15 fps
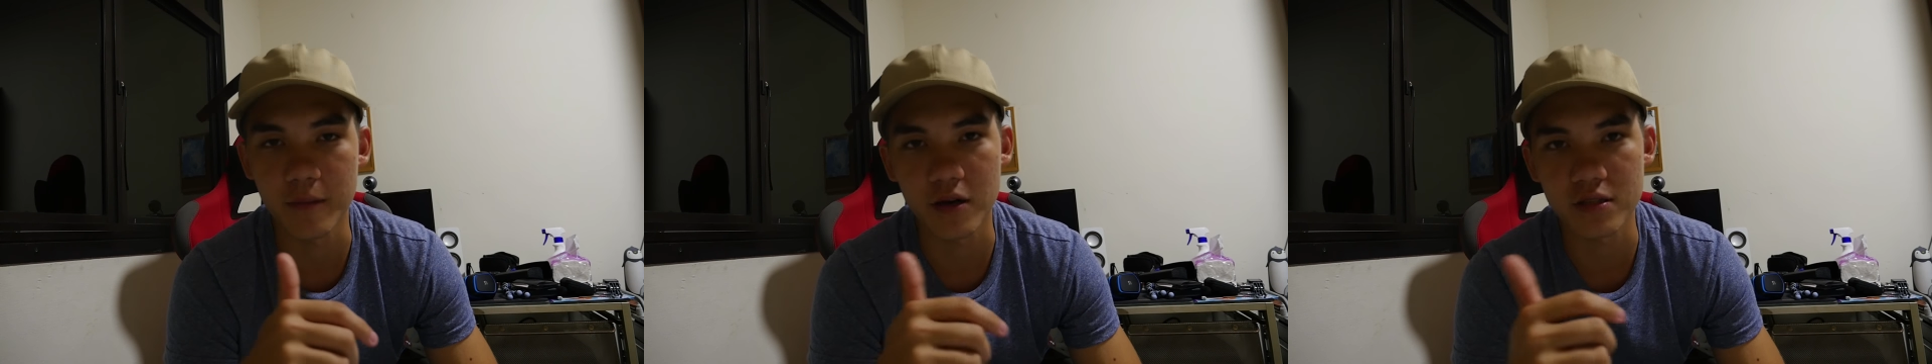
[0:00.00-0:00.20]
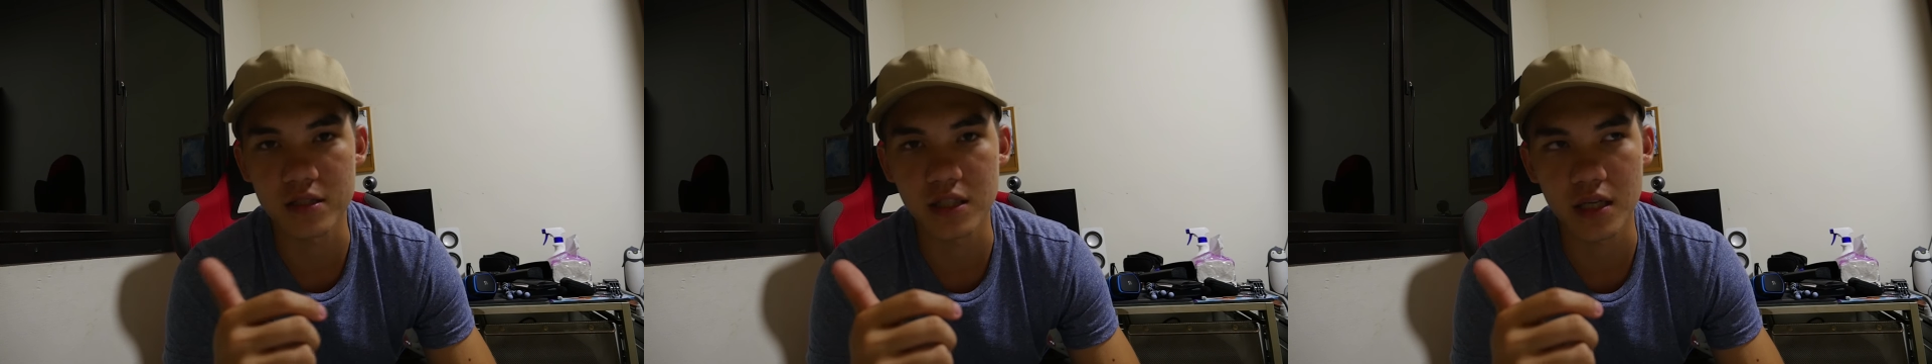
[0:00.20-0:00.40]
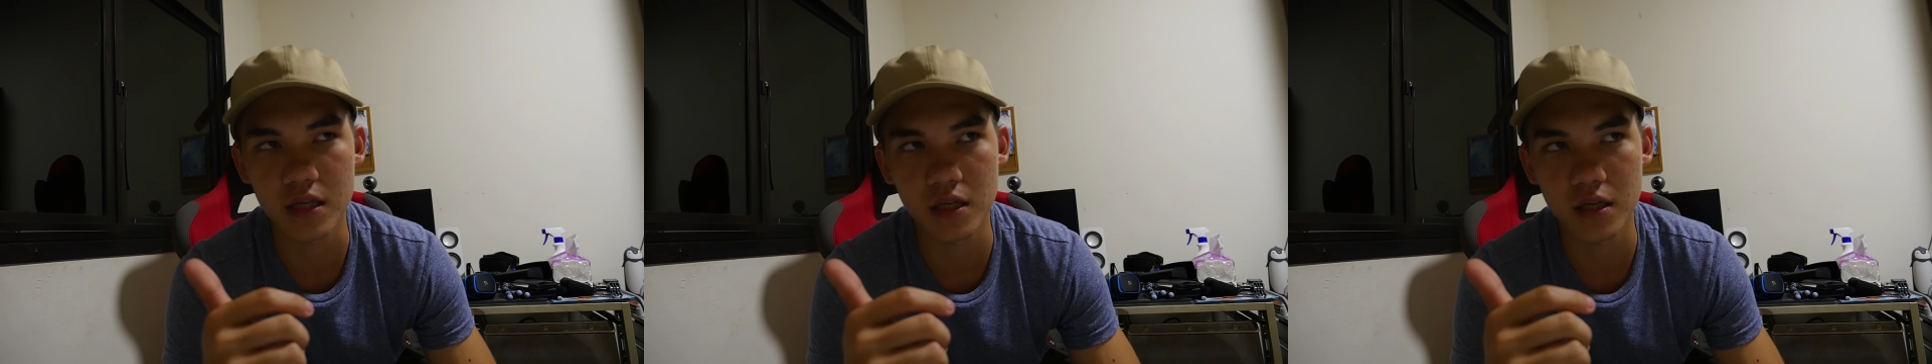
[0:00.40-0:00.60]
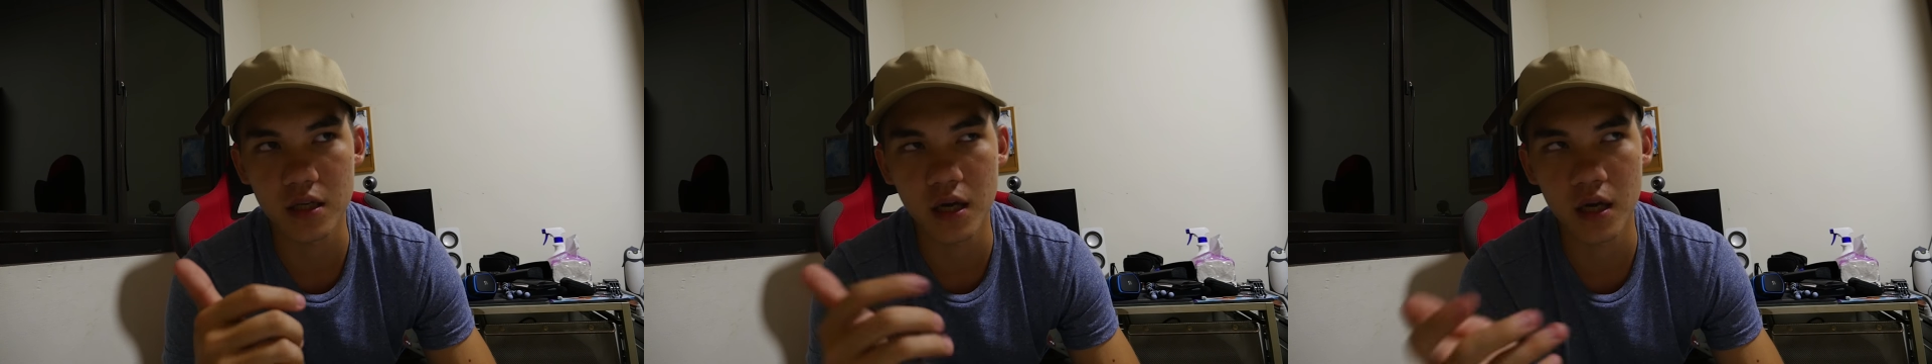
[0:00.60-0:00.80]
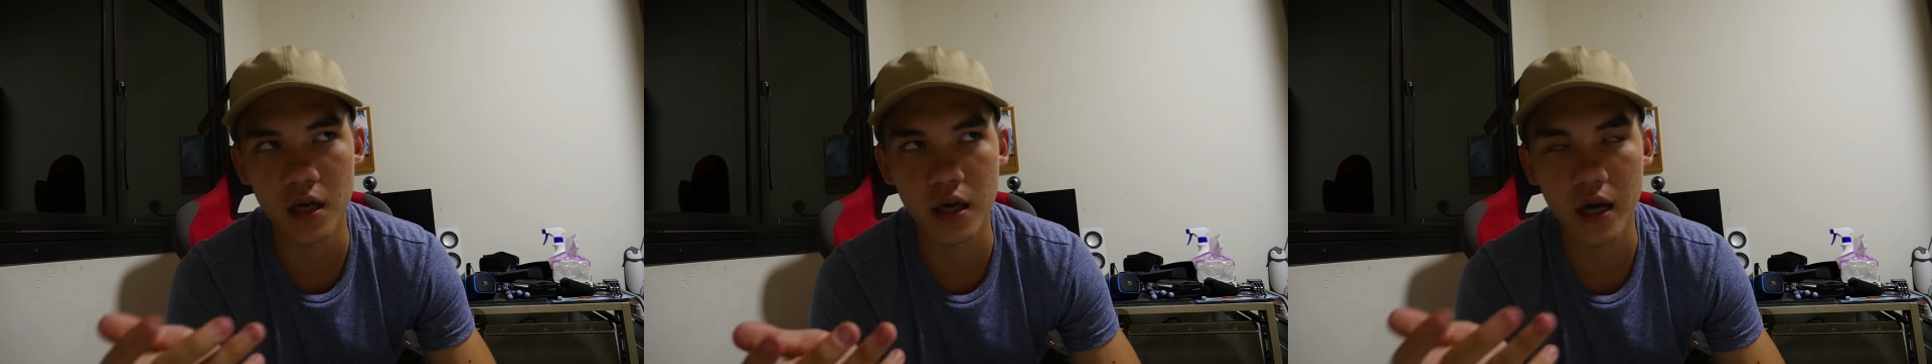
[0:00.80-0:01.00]
I was like,
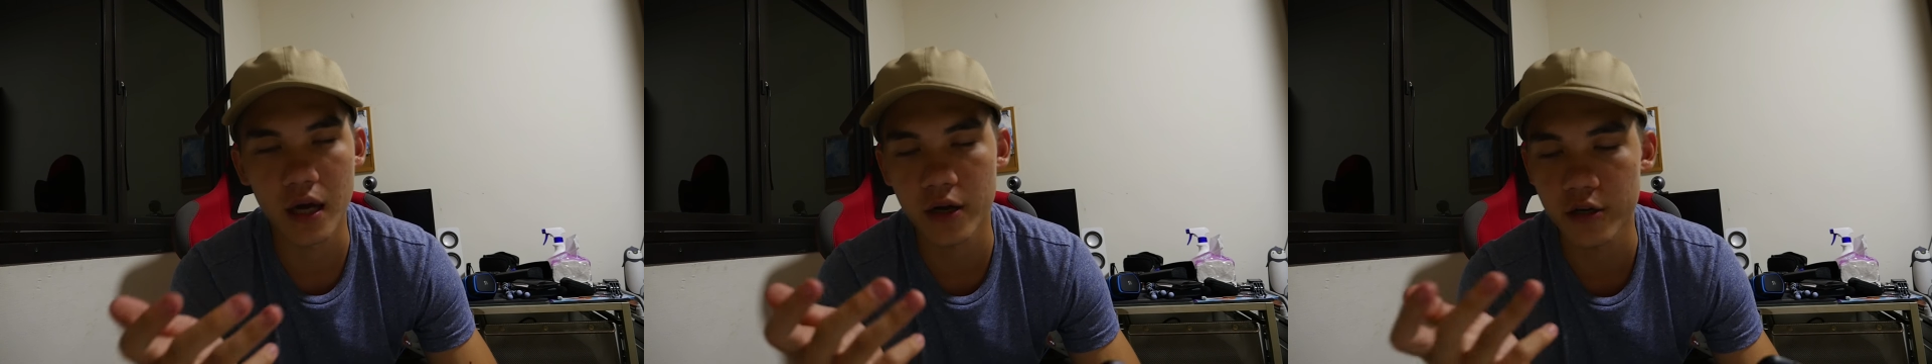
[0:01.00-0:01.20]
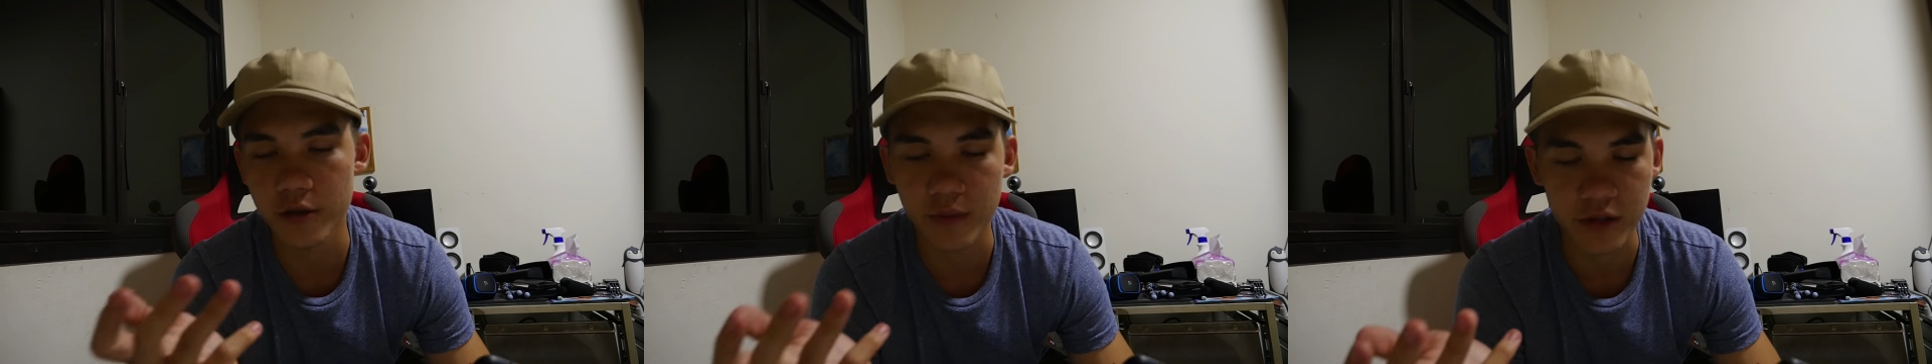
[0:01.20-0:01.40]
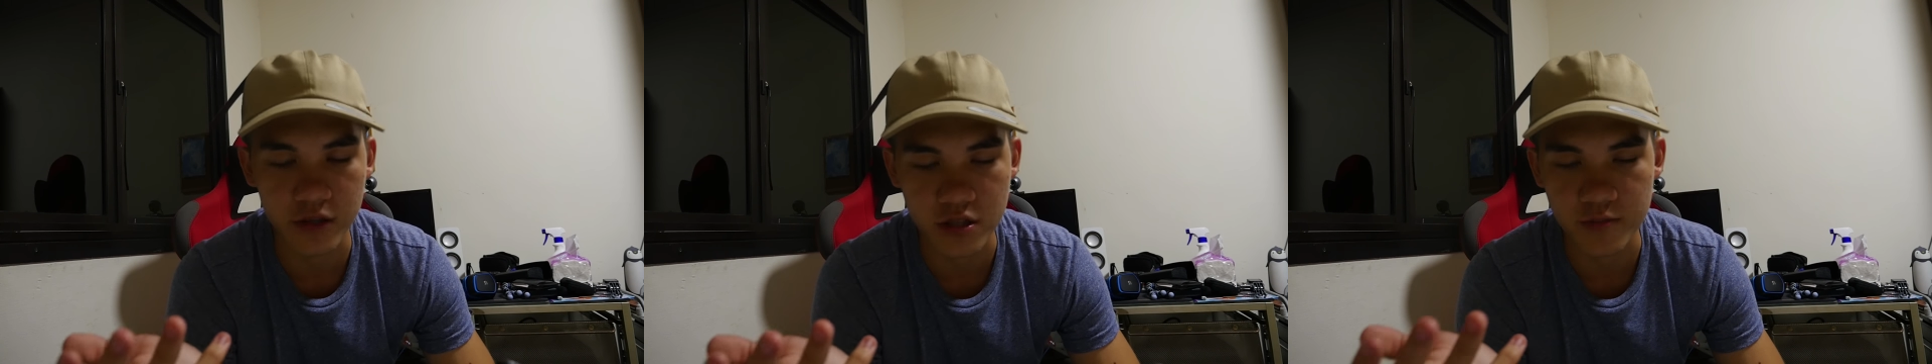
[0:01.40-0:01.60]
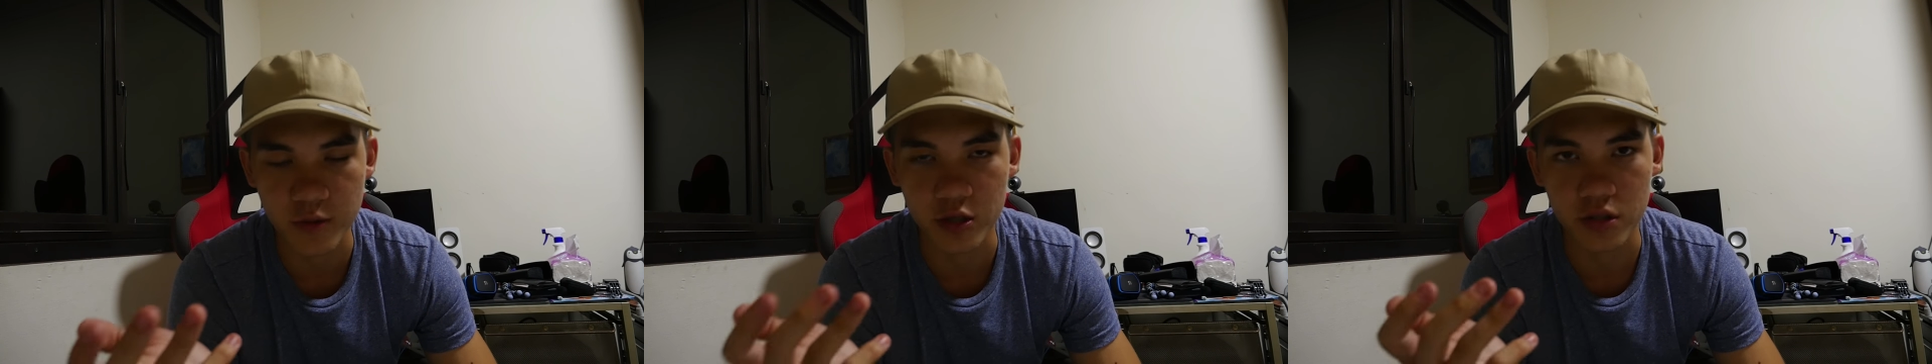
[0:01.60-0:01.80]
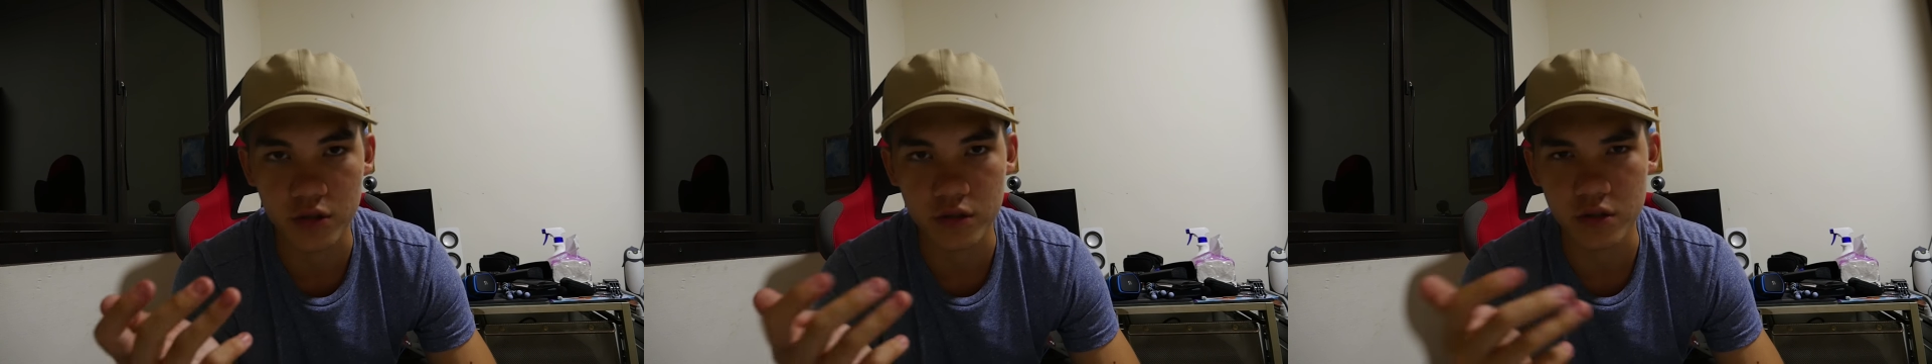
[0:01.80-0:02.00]
hey, I heard about the
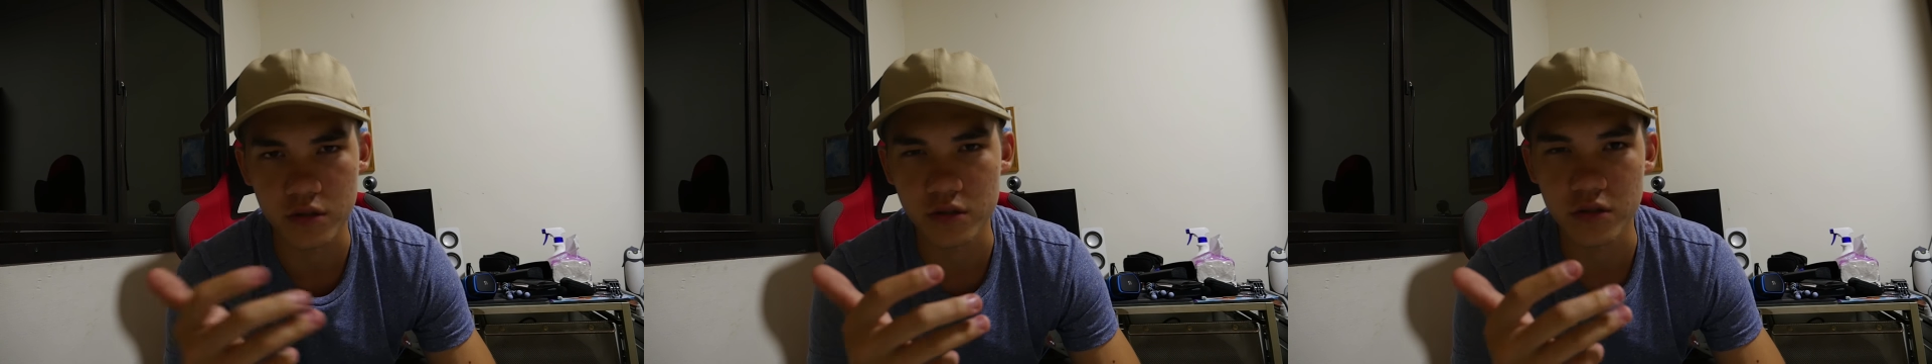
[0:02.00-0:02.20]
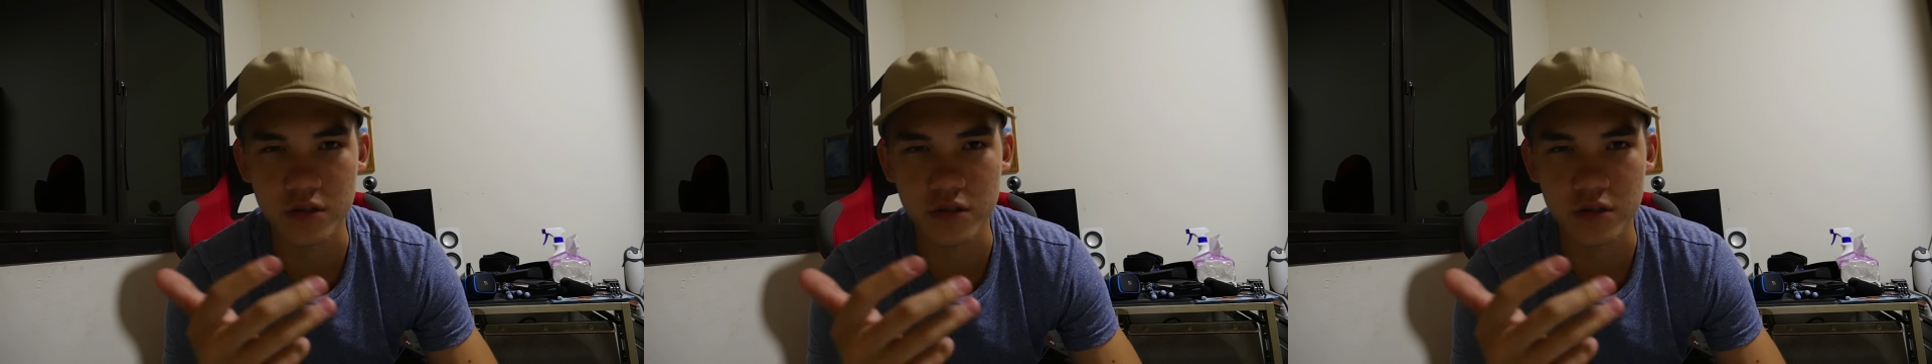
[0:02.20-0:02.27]
Smart Local.